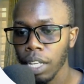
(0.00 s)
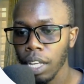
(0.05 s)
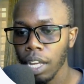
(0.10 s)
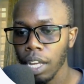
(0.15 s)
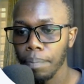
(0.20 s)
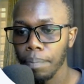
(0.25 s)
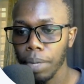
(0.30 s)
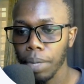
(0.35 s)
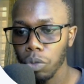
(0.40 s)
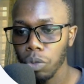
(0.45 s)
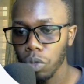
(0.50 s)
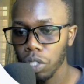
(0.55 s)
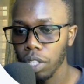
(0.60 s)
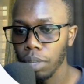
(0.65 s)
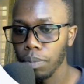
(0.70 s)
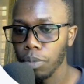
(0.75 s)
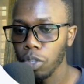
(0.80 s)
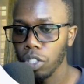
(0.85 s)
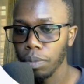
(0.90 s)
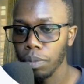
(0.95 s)
But what's
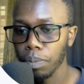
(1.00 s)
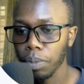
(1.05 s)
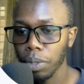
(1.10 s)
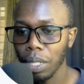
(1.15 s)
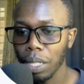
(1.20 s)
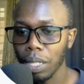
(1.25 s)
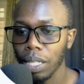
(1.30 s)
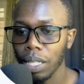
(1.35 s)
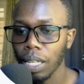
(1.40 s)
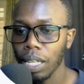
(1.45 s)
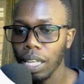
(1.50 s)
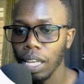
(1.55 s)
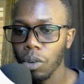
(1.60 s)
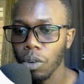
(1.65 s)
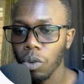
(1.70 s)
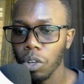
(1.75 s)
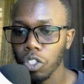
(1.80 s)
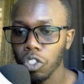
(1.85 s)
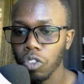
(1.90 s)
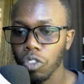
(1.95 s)
the most important thing here:
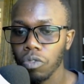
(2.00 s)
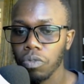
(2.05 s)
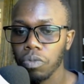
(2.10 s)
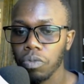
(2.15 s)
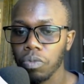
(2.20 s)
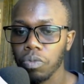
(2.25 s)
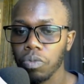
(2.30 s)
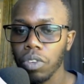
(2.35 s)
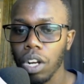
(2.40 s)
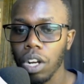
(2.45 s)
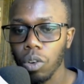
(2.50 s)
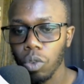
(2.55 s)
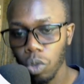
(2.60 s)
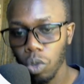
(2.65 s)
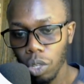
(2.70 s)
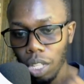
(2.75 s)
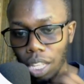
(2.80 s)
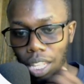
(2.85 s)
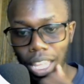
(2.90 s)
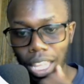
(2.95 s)
once you've
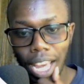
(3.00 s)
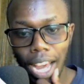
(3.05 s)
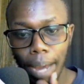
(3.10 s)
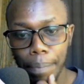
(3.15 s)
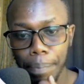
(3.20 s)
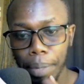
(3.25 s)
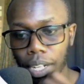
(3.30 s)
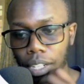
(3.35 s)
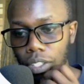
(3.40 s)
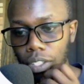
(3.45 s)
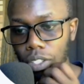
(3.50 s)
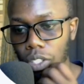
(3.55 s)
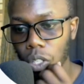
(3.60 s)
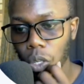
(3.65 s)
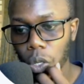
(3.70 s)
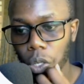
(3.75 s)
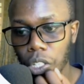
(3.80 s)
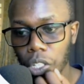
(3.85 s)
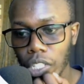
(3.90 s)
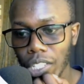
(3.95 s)
downloaded the app and
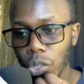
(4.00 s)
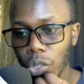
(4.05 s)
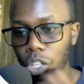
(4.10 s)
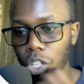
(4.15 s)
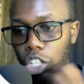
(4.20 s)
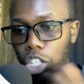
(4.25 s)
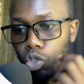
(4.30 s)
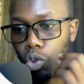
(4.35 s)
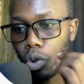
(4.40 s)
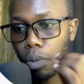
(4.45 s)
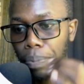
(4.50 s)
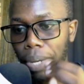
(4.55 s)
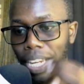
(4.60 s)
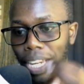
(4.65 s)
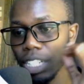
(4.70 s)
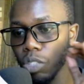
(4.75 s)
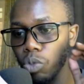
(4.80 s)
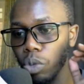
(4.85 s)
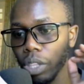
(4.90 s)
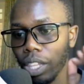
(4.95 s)
installed, you need to open
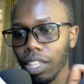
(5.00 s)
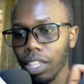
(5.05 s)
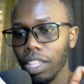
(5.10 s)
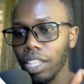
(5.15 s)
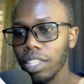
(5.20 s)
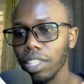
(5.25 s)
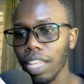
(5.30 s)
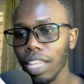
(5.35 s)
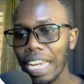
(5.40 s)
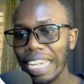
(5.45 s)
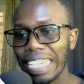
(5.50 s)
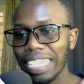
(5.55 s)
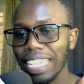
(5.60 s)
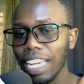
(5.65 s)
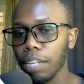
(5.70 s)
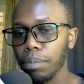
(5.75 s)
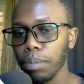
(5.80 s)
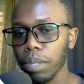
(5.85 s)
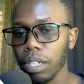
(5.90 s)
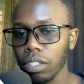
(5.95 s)
it within the
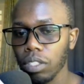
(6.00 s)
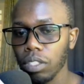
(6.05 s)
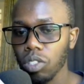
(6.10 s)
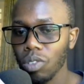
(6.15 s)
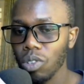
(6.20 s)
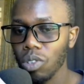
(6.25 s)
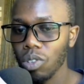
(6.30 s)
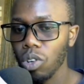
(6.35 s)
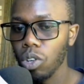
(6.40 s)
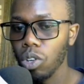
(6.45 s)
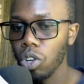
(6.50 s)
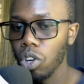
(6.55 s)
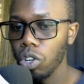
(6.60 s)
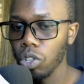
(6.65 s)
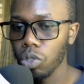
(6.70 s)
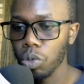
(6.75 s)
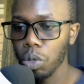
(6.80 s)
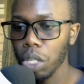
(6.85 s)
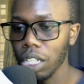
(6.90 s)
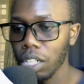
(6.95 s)
10 minutes. So
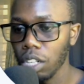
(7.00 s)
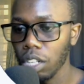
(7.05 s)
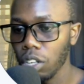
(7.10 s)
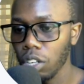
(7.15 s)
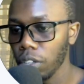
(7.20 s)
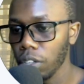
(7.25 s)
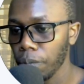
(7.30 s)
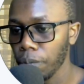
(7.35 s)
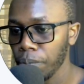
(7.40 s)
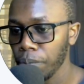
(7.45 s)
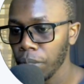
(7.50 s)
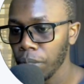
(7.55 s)
don't wait long.